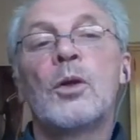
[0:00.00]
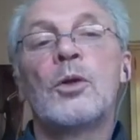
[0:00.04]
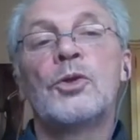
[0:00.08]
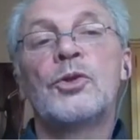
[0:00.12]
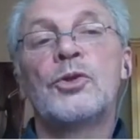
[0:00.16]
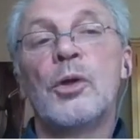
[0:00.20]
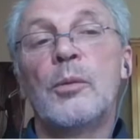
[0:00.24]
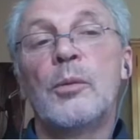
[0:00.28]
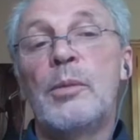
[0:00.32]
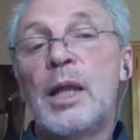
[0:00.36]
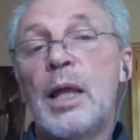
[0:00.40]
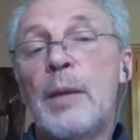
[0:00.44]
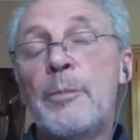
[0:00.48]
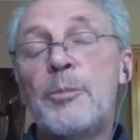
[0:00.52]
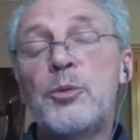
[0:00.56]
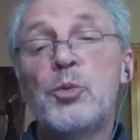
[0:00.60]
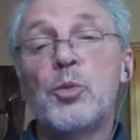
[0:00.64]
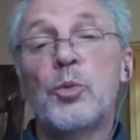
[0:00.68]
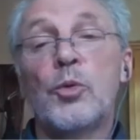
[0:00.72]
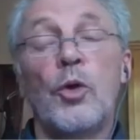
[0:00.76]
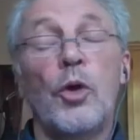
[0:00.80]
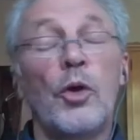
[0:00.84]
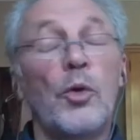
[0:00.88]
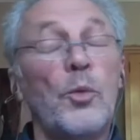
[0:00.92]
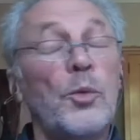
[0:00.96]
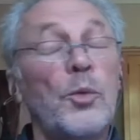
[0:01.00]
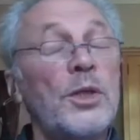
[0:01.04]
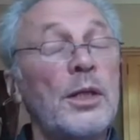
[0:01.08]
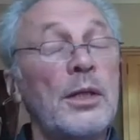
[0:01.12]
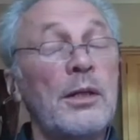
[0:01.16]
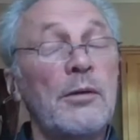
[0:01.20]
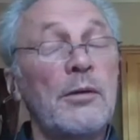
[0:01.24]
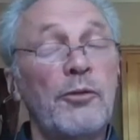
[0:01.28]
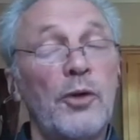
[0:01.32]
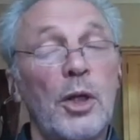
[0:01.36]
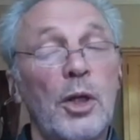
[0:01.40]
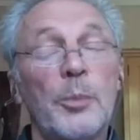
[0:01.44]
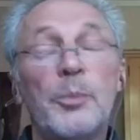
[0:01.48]
Some lamps were already
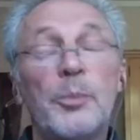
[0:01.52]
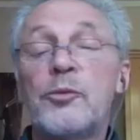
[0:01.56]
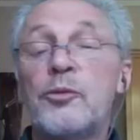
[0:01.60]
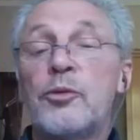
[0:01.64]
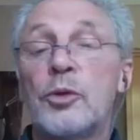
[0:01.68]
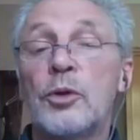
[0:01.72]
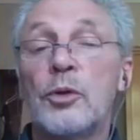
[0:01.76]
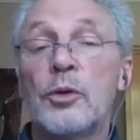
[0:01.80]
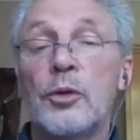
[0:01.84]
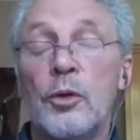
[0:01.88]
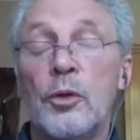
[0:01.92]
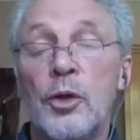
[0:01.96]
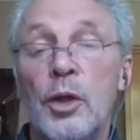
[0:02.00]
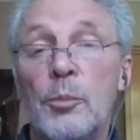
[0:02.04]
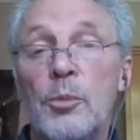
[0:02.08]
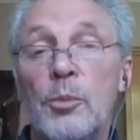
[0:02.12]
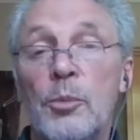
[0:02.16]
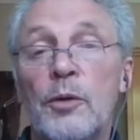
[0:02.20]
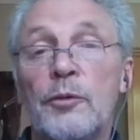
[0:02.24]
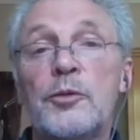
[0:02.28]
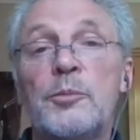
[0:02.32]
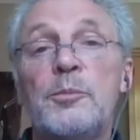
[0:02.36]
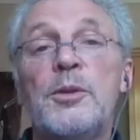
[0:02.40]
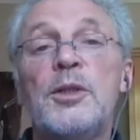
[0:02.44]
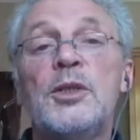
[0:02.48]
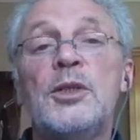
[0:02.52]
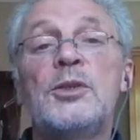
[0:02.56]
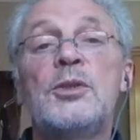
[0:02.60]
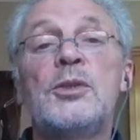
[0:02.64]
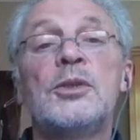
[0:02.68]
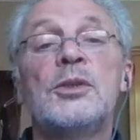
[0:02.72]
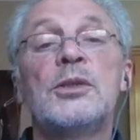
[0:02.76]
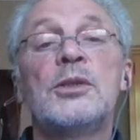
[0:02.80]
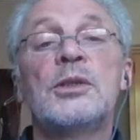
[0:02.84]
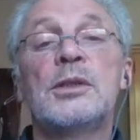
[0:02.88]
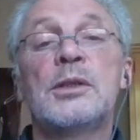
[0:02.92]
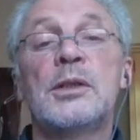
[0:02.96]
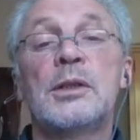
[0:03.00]
developed for a number of
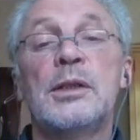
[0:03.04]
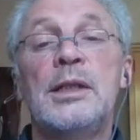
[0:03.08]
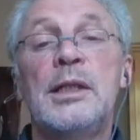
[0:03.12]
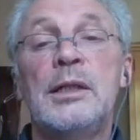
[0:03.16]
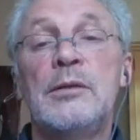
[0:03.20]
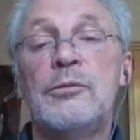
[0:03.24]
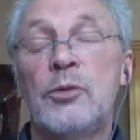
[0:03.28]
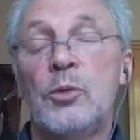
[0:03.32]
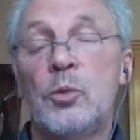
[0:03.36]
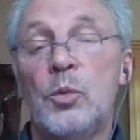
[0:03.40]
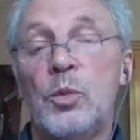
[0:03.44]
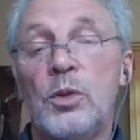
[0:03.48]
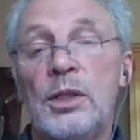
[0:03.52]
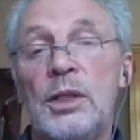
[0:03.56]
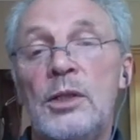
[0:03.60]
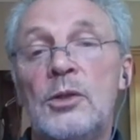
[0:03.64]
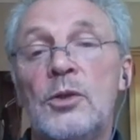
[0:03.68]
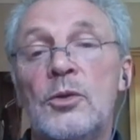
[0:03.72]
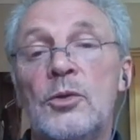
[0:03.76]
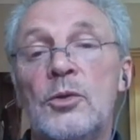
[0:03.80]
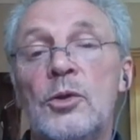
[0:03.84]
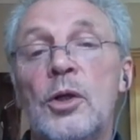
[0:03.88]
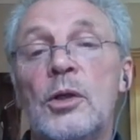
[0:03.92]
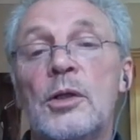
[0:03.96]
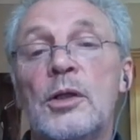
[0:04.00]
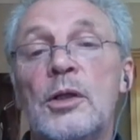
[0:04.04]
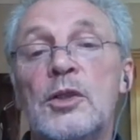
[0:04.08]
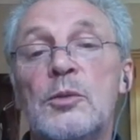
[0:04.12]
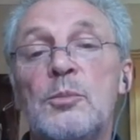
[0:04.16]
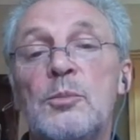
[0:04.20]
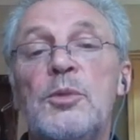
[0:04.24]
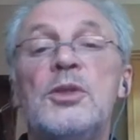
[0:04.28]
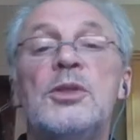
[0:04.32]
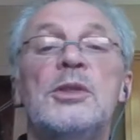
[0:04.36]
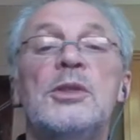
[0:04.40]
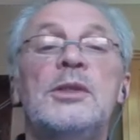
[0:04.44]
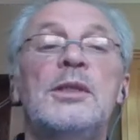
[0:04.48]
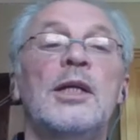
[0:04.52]
species, even within the target
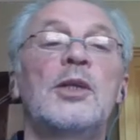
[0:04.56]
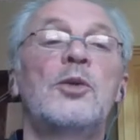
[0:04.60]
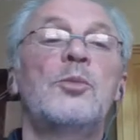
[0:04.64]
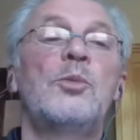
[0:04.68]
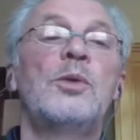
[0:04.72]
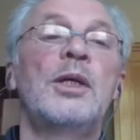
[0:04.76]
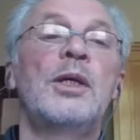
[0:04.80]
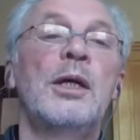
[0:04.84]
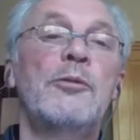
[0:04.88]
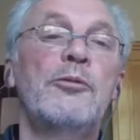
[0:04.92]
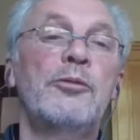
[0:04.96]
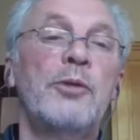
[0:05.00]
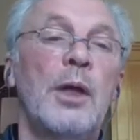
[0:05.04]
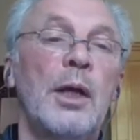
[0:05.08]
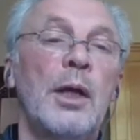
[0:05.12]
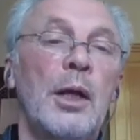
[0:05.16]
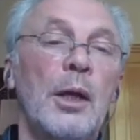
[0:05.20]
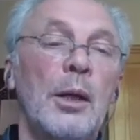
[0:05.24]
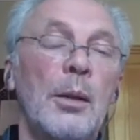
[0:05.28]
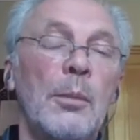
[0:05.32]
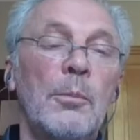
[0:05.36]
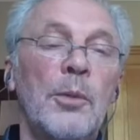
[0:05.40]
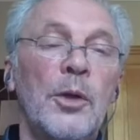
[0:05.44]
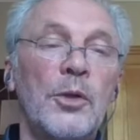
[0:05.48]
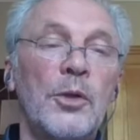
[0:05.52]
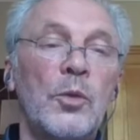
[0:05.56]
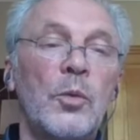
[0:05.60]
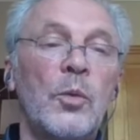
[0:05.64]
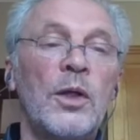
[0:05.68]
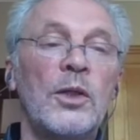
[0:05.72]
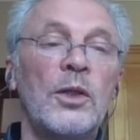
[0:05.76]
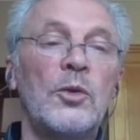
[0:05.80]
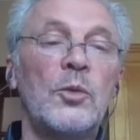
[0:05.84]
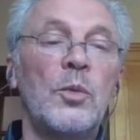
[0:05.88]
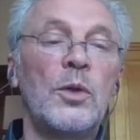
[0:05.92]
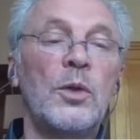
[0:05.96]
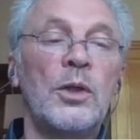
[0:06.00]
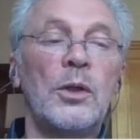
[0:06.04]
species that we have, but
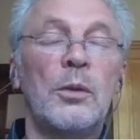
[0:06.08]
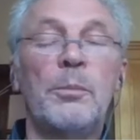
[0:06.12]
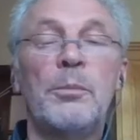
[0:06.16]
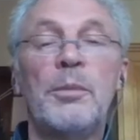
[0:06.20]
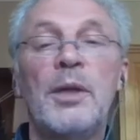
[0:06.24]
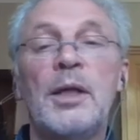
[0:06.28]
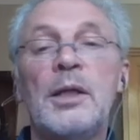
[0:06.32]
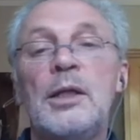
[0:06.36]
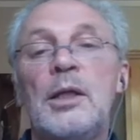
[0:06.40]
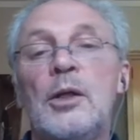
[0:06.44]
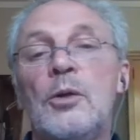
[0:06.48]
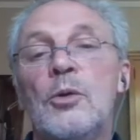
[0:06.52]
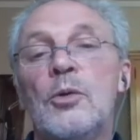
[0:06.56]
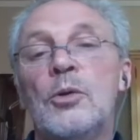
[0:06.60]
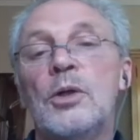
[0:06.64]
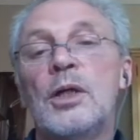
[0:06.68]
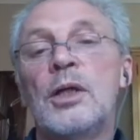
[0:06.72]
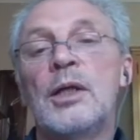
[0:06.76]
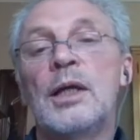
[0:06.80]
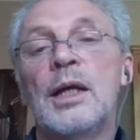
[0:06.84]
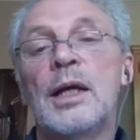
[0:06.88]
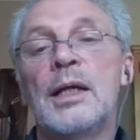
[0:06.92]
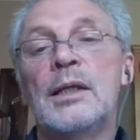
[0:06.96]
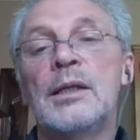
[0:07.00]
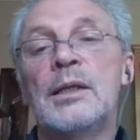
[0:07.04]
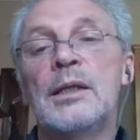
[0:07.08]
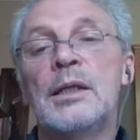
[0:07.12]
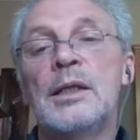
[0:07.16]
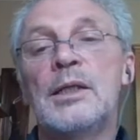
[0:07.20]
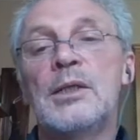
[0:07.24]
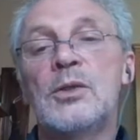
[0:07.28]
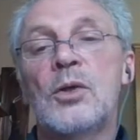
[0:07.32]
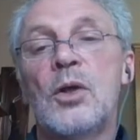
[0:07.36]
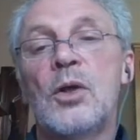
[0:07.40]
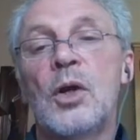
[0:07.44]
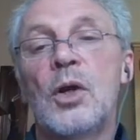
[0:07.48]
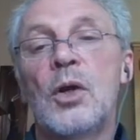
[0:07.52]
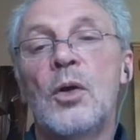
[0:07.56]
what we are mainly looking at
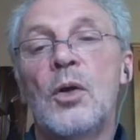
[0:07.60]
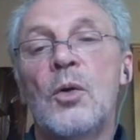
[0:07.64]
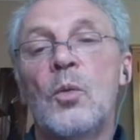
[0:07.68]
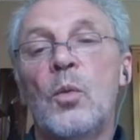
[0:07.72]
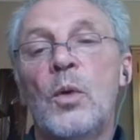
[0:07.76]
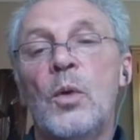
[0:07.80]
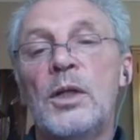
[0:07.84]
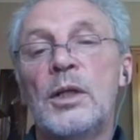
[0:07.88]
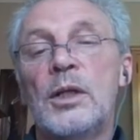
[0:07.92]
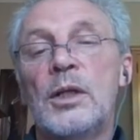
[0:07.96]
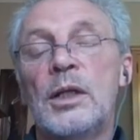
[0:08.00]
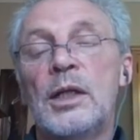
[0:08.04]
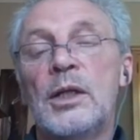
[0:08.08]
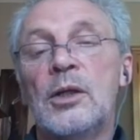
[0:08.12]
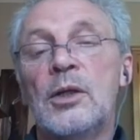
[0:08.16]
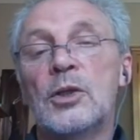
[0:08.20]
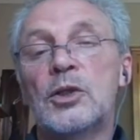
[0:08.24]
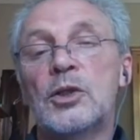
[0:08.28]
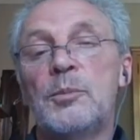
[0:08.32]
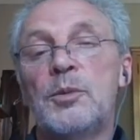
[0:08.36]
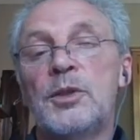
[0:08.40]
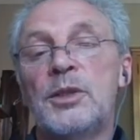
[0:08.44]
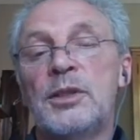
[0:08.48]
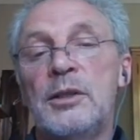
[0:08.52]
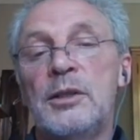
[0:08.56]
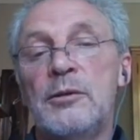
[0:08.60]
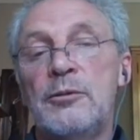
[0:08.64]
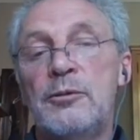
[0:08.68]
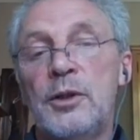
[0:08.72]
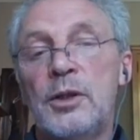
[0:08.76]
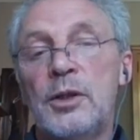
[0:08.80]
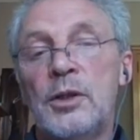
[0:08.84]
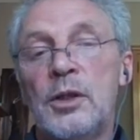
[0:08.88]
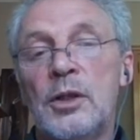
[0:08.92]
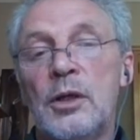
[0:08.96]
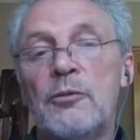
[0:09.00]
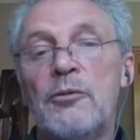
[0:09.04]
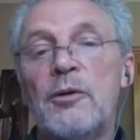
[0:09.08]
is whether they are
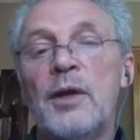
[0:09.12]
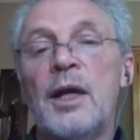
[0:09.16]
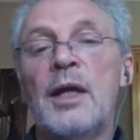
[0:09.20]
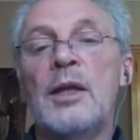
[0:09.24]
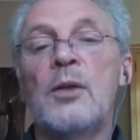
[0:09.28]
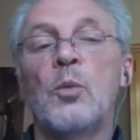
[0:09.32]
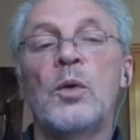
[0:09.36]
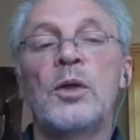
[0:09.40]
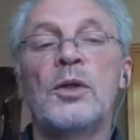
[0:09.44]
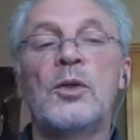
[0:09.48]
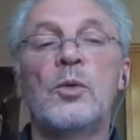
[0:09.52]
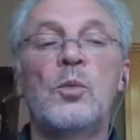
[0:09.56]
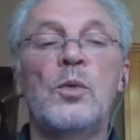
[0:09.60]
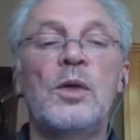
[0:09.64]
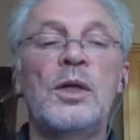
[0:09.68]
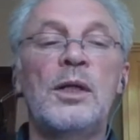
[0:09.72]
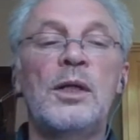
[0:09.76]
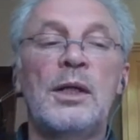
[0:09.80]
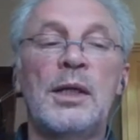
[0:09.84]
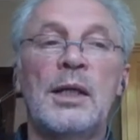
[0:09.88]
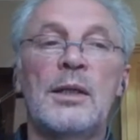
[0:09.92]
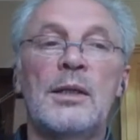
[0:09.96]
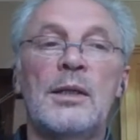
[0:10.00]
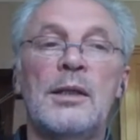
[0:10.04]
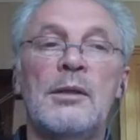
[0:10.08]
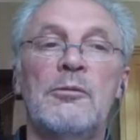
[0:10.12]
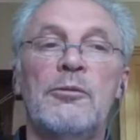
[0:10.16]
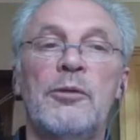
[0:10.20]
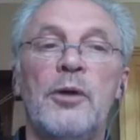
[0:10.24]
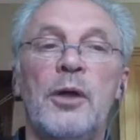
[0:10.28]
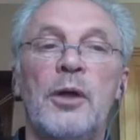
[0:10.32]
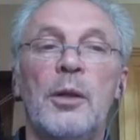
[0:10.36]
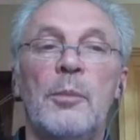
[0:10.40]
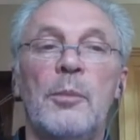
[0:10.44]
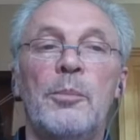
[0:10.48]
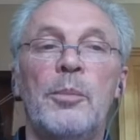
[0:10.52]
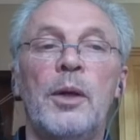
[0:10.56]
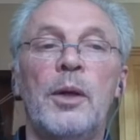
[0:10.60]
specific enough and whether we can
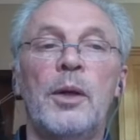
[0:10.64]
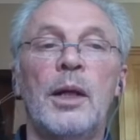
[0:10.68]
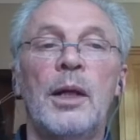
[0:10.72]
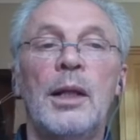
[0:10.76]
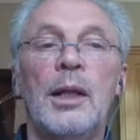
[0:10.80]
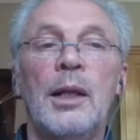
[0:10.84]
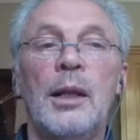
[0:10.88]
develop